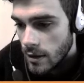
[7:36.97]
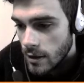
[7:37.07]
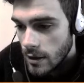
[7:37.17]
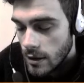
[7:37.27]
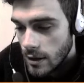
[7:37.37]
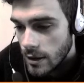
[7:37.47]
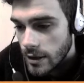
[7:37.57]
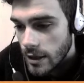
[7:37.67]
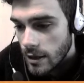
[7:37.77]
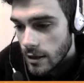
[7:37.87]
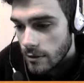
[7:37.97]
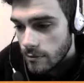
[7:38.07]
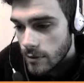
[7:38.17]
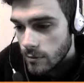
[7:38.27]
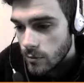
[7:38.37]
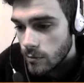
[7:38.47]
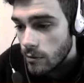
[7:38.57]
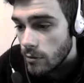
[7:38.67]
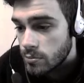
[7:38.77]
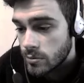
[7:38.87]
And like when
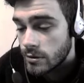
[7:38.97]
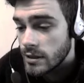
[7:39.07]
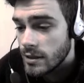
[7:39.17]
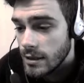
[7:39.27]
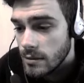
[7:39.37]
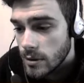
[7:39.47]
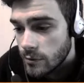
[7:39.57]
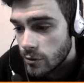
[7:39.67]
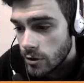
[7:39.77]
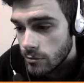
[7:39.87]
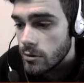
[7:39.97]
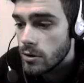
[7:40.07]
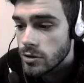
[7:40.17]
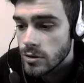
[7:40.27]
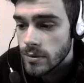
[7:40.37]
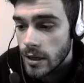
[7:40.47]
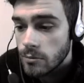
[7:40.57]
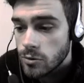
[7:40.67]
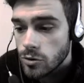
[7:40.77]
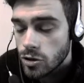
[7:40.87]
we progress a little bit further, we'll also be able
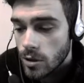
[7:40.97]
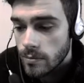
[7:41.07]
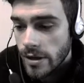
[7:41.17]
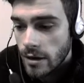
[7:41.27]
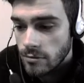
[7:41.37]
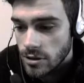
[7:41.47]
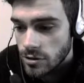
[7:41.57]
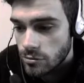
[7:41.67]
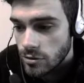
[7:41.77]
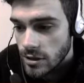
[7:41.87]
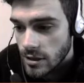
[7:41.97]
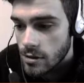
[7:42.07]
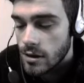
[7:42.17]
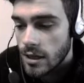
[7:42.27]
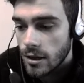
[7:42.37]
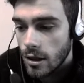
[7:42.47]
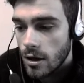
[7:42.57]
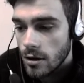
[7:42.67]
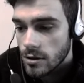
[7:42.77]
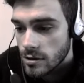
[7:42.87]
to chop down these trees and collect the
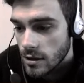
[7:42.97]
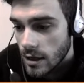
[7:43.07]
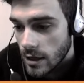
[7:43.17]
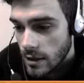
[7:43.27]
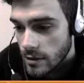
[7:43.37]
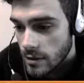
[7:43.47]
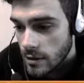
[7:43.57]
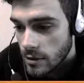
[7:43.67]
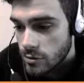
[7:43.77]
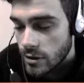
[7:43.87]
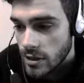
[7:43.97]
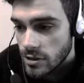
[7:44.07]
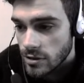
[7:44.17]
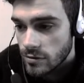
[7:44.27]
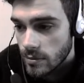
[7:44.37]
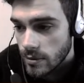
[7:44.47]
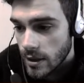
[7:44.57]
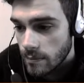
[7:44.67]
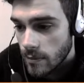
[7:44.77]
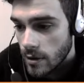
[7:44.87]
logs and branches from
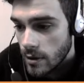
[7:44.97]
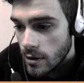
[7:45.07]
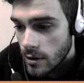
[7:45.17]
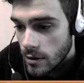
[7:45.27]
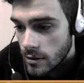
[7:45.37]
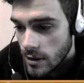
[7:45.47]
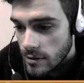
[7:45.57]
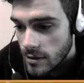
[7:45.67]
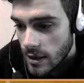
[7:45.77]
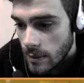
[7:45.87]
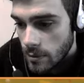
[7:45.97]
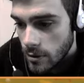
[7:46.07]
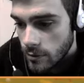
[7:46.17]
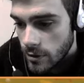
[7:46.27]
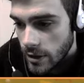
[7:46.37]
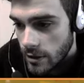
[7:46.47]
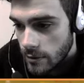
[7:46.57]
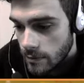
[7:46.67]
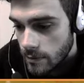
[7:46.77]
them. That's an apple over there.